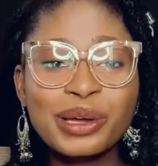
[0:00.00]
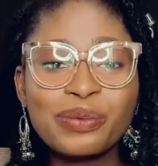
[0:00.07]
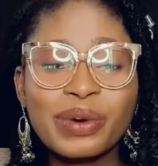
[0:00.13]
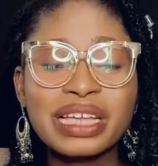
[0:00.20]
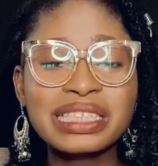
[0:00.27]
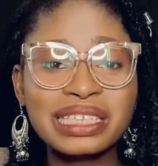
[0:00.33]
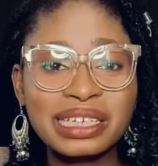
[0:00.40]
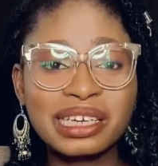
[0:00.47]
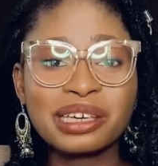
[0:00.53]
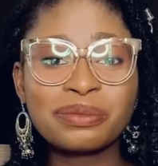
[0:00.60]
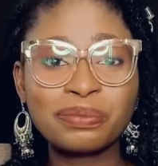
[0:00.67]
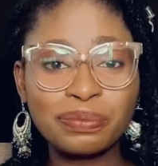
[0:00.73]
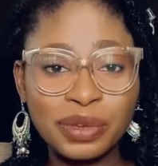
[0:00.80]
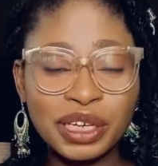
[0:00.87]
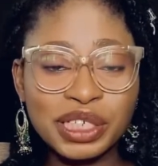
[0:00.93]
when taking
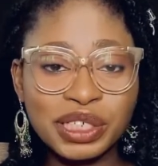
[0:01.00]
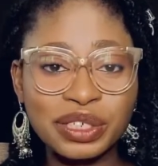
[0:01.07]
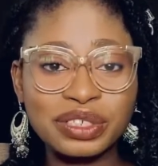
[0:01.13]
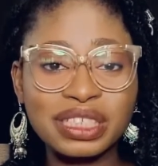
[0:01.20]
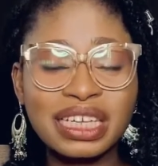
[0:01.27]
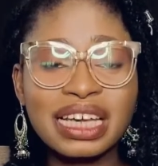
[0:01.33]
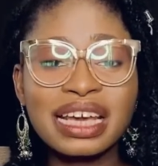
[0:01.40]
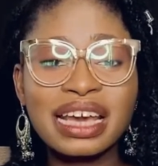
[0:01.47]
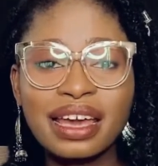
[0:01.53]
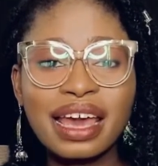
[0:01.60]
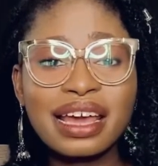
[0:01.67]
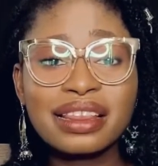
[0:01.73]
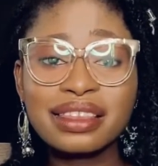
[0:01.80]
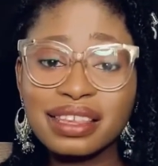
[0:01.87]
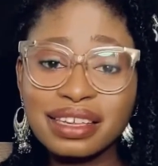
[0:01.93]
pictures,
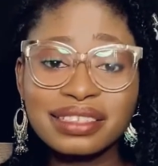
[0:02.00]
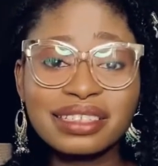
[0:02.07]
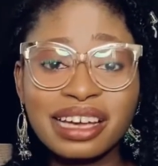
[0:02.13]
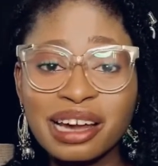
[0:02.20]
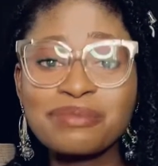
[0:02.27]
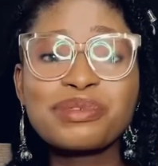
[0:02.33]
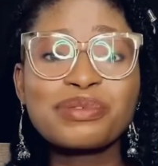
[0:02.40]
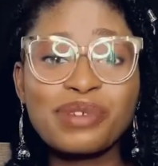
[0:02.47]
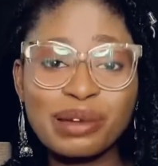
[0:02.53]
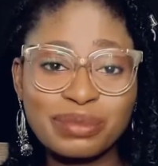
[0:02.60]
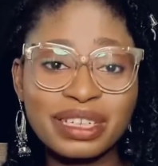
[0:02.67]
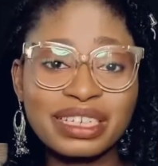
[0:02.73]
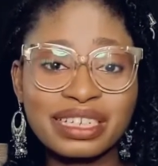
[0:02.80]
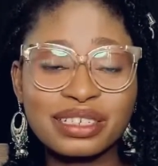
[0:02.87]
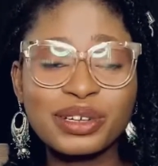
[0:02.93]
and this can be
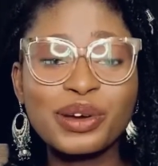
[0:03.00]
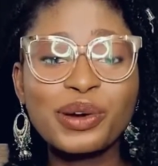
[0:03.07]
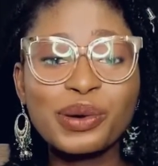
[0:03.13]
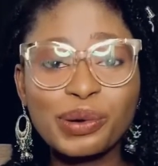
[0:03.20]
remedied.